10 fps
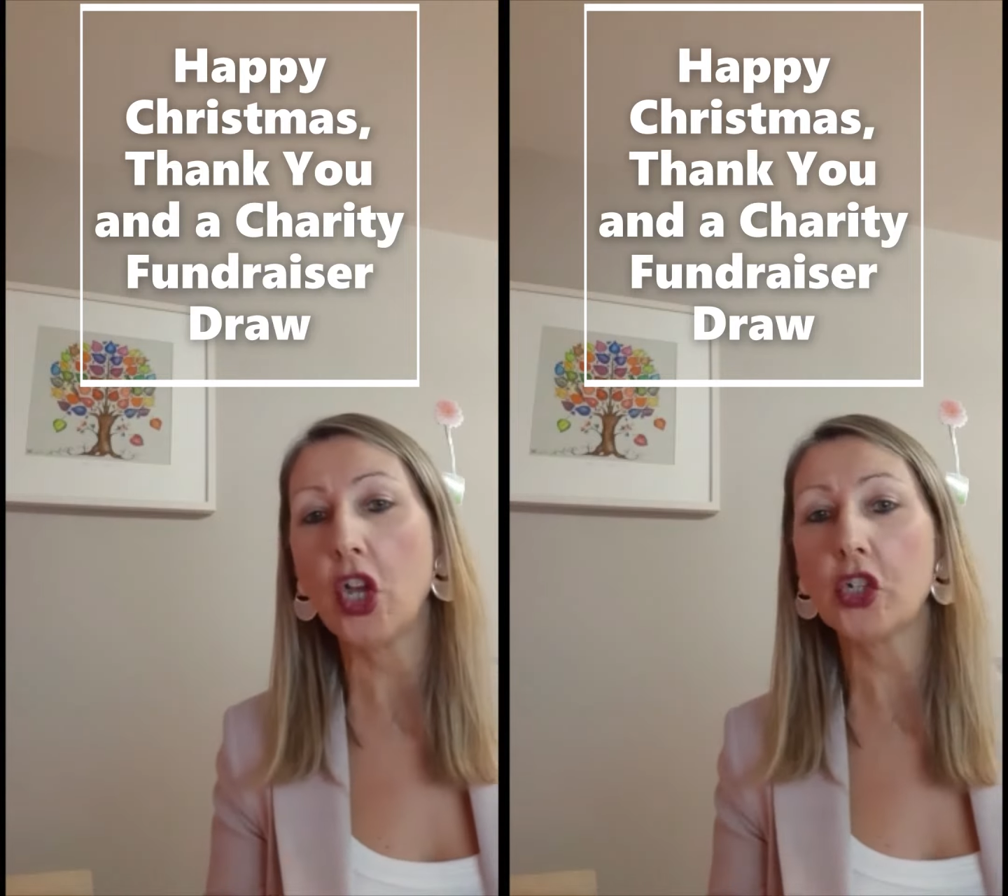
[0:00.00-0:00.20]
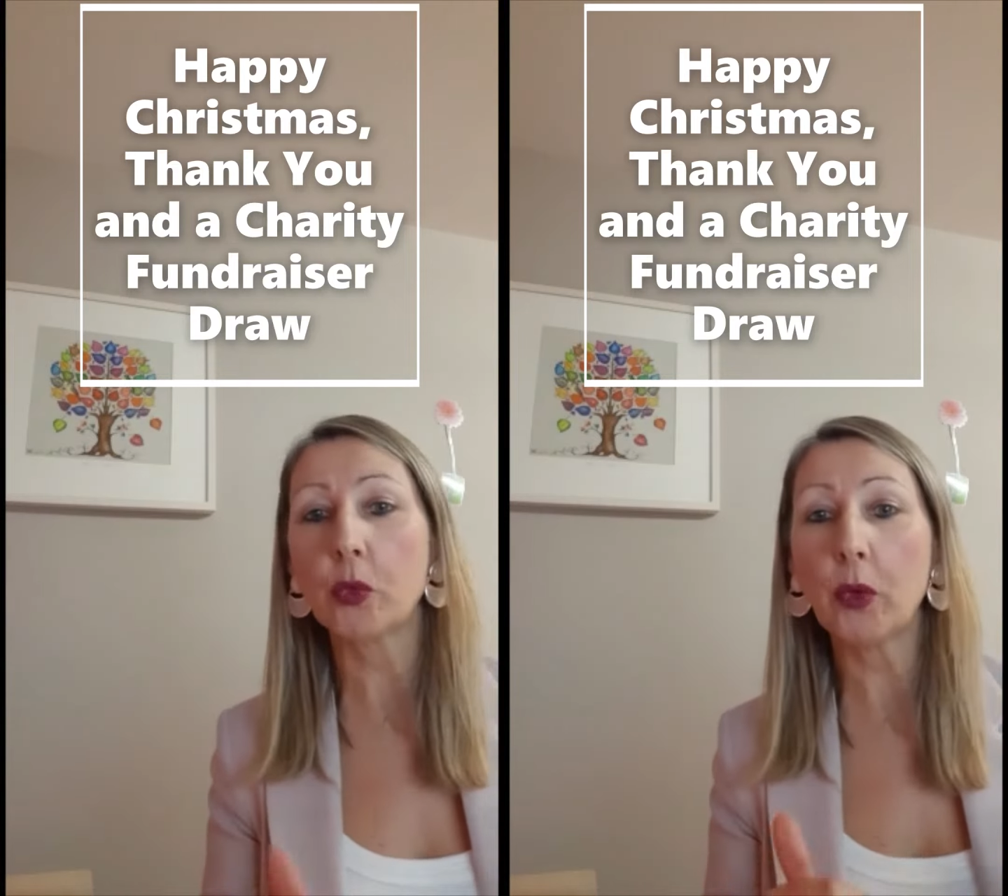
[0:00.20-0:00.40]

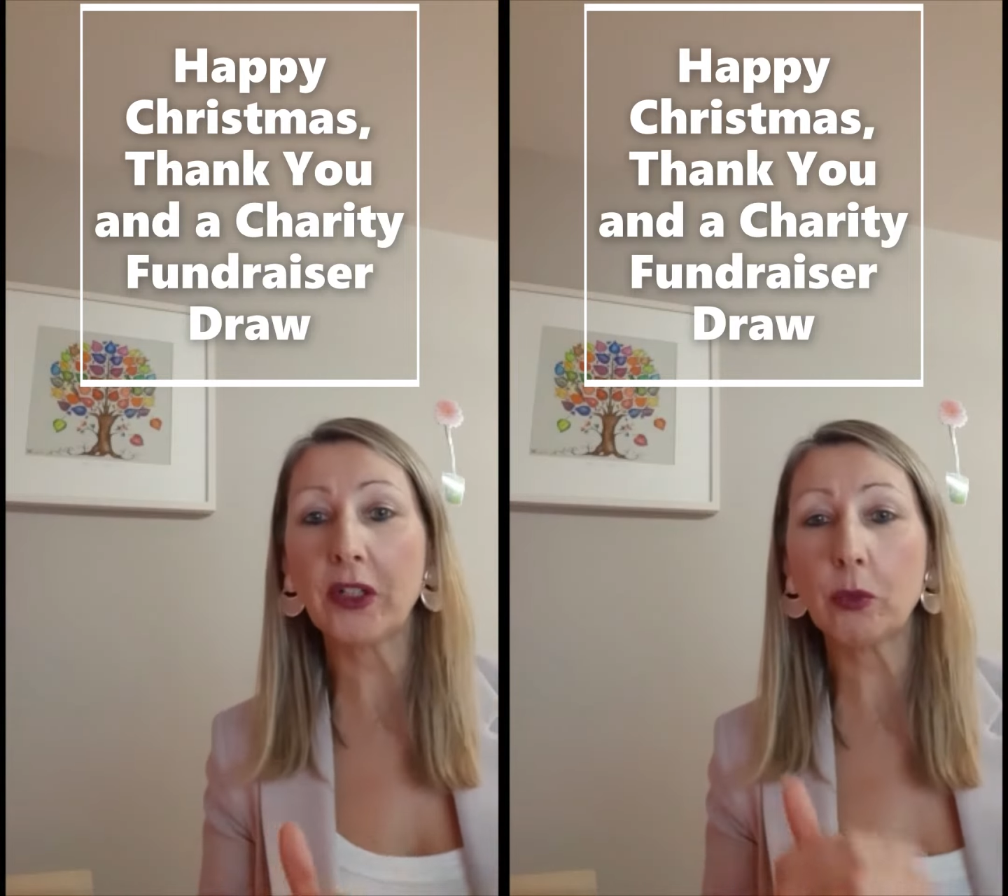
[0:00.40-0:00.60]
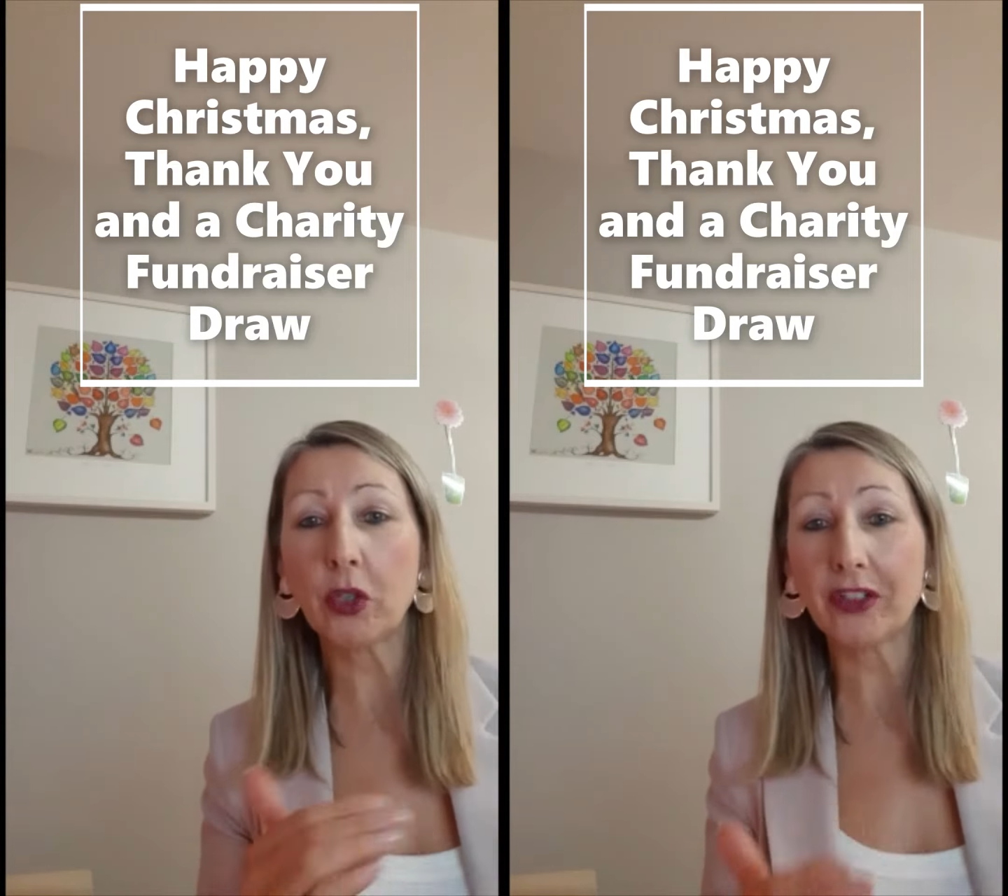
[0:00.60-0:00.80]
to
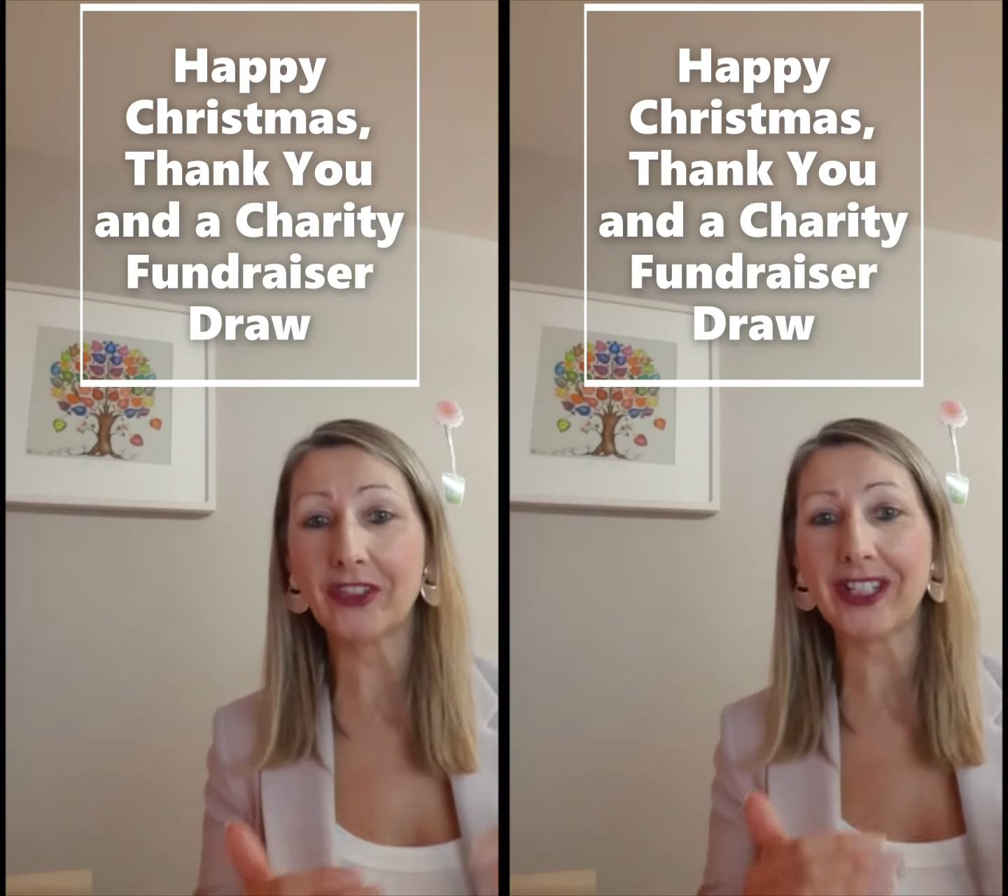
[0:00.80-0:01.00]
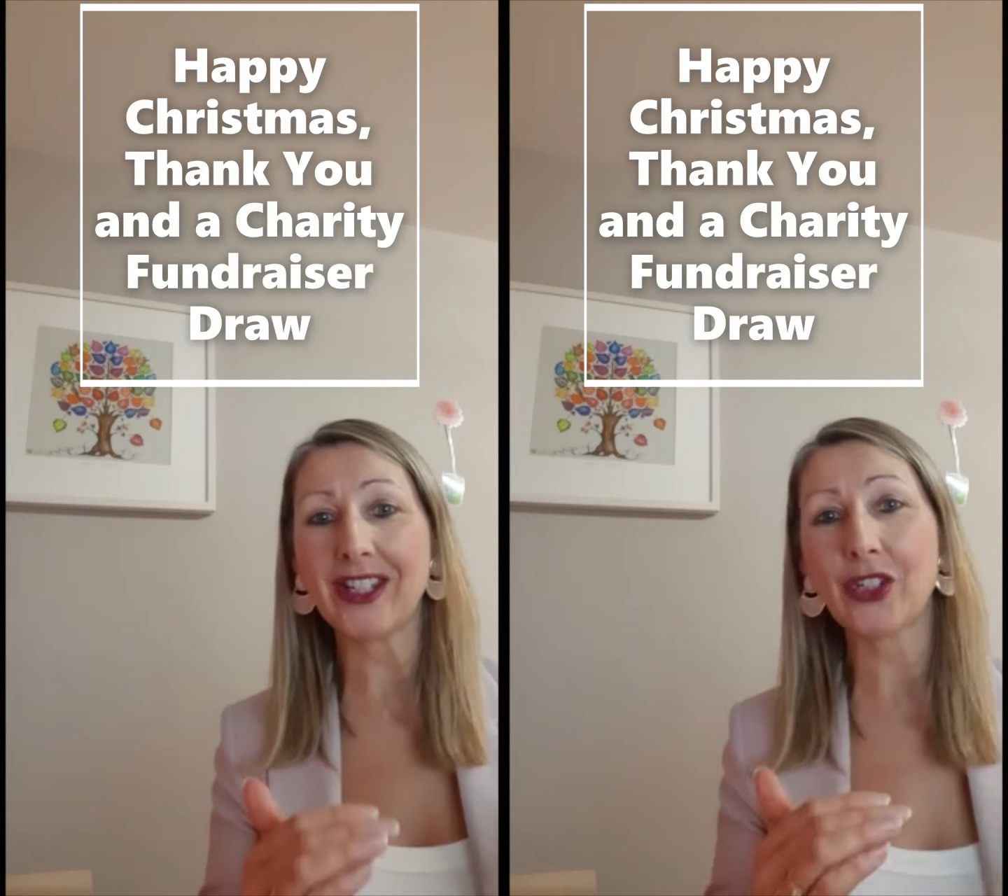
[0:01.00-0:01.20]
win one of these